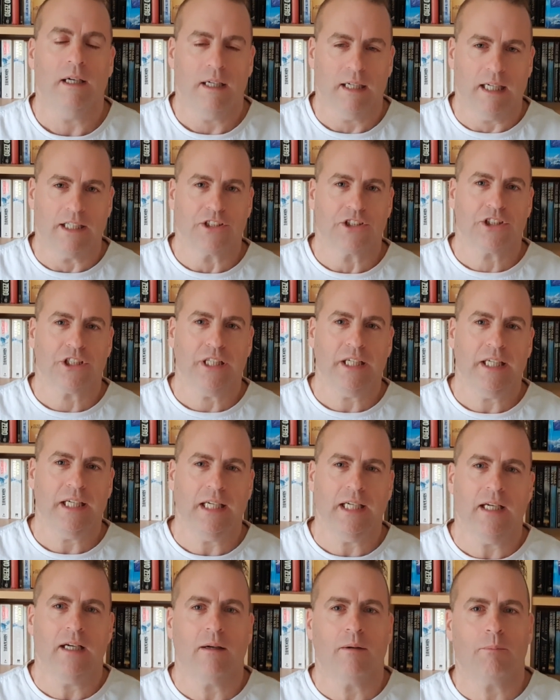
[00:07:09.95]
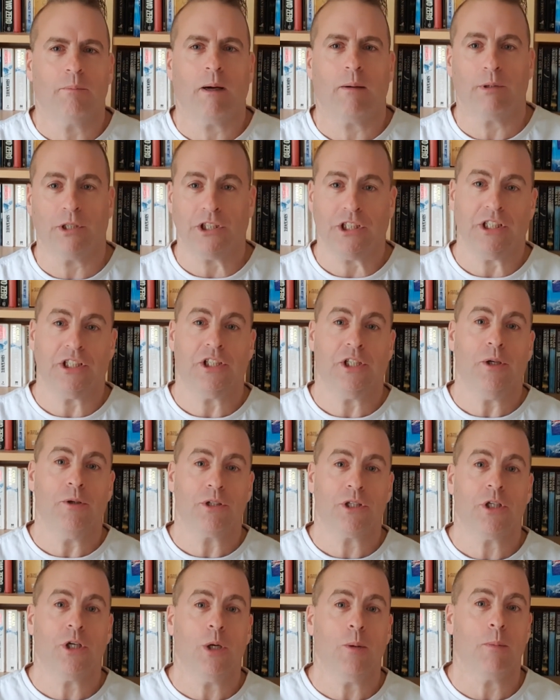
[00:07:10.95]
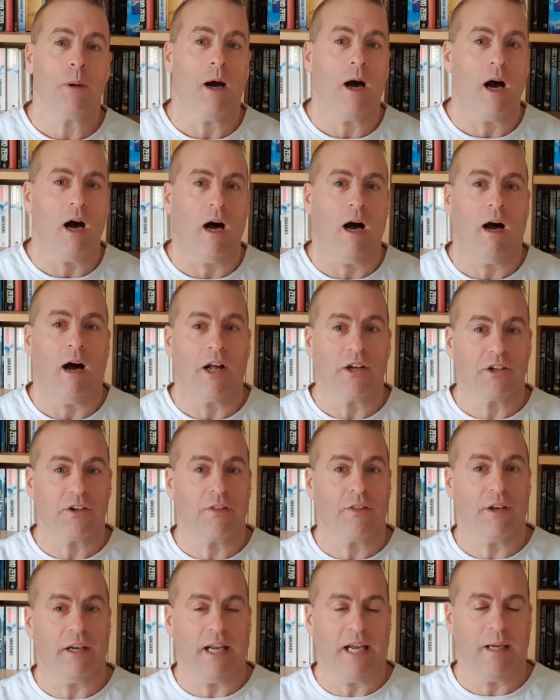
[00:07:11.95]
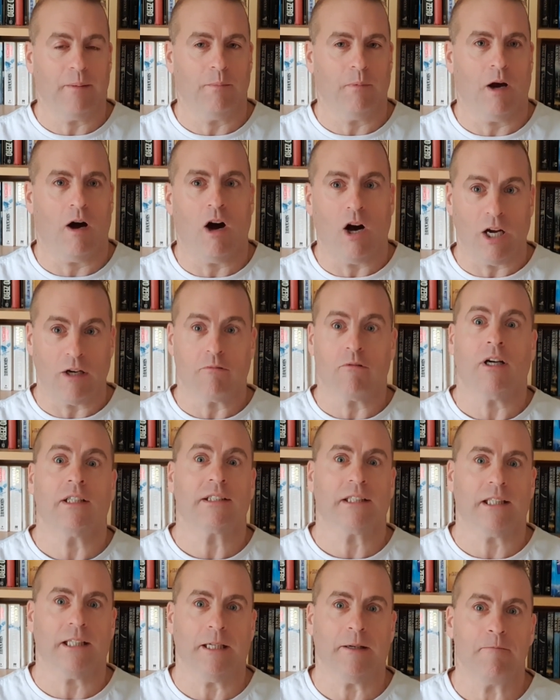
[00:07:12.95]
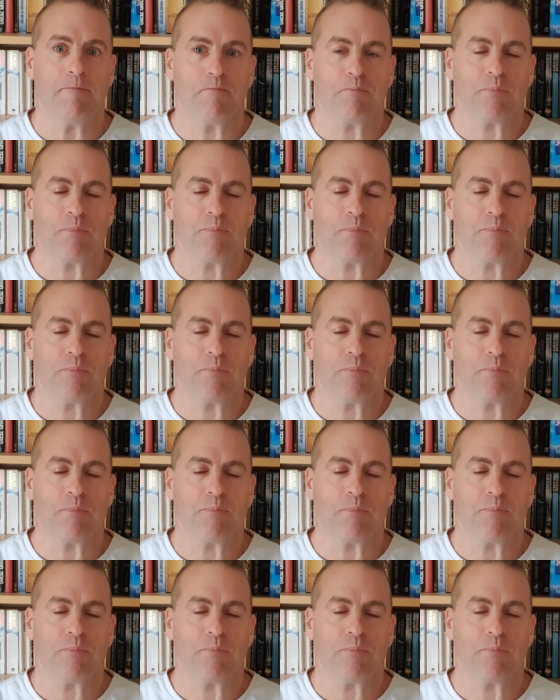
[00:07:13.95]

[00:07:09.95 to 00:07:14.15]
and she publishes YouTube under the name iWriterly.